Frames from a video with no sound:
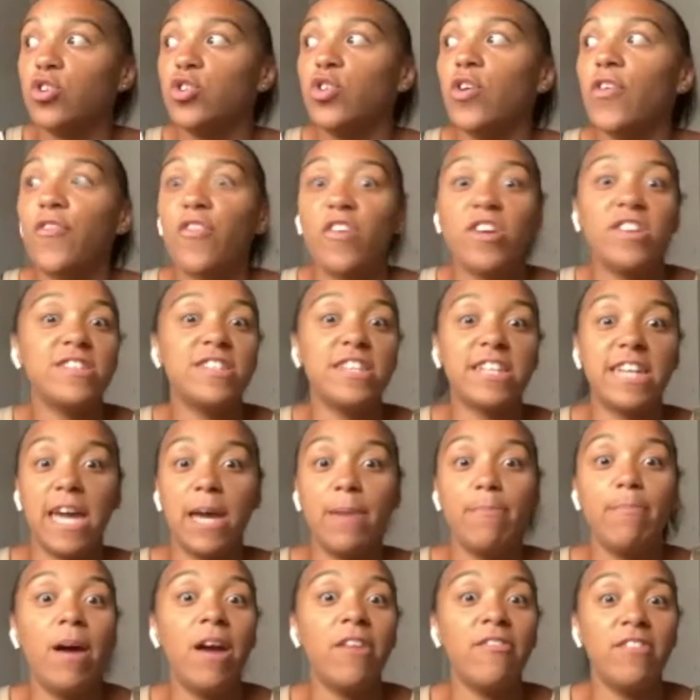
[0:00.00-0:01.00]
your friends are
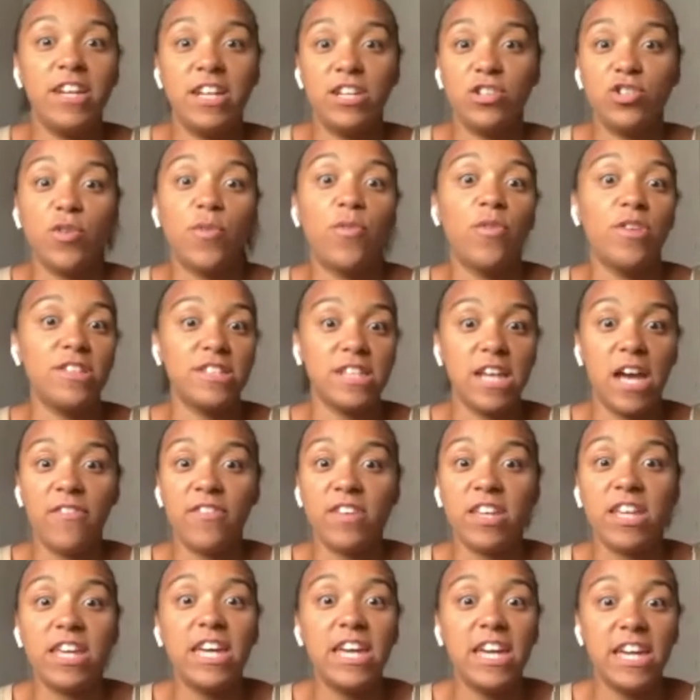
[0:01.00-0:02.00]
getting married, your friends are
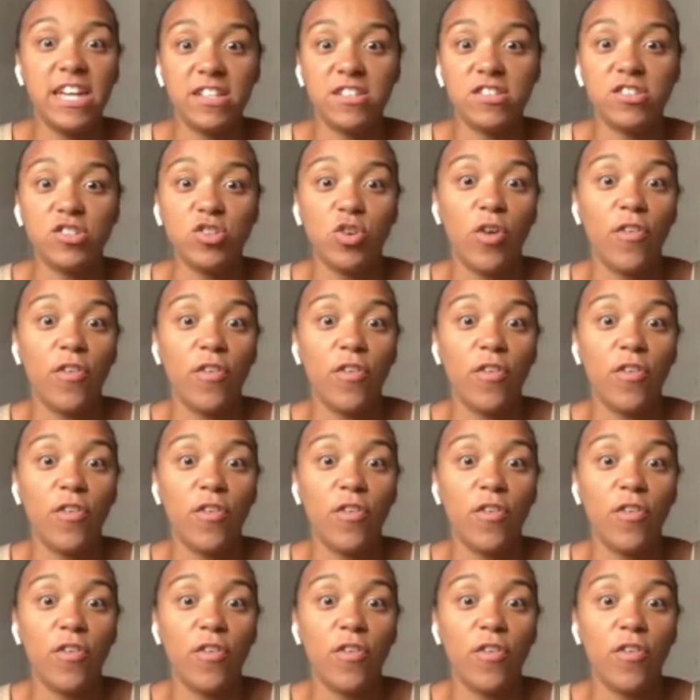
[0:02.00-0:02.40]
having kids,